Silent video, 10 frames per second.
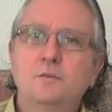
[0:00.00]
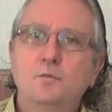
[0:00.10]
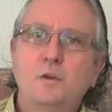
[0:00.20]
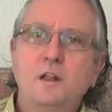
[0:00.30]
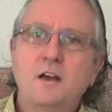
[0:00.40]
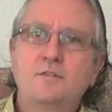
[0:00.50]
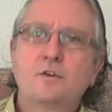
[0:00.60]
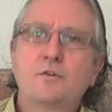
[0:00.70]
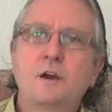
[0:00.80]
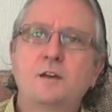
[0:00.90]
we'll have a
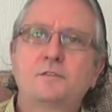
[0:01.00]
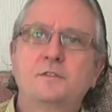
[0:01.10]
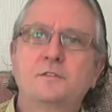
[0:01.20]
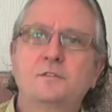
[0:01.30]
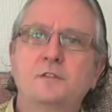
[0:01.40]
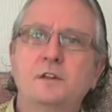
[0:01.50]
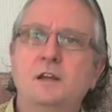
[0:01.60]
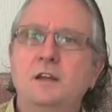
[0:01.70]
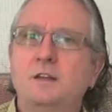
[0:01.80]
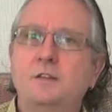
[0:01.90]
crisis.
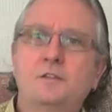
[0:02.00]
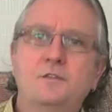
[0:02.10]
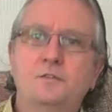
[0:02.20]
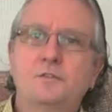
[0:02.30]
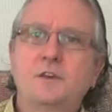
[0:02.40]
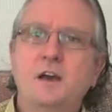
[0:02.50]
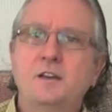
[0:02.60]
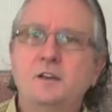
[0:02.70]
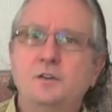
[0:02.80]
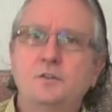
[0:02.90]

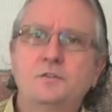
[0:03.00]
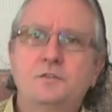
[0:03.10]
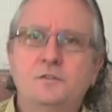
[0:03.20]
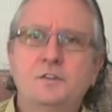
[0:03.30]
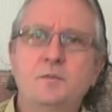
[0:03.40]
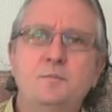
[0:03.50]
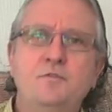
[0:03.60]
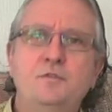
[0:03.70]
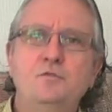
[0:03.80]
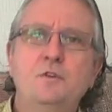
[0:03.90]
Society will slip a
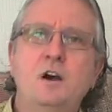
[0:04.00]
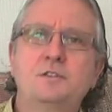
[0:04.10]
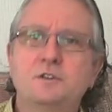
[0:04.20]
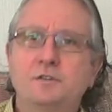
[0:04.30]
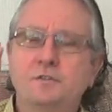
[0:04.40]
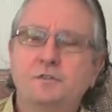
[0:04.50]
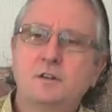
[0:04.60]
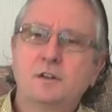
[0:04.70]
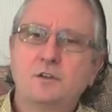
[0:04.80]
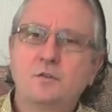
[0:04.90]
few
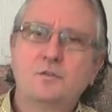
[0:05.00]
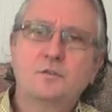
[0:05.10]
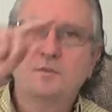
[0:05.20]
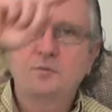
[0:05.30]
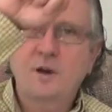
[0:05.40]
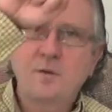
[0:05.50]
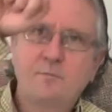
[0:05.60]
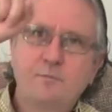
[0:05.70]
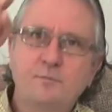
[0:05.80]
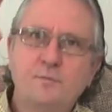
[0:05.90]
notches. I'm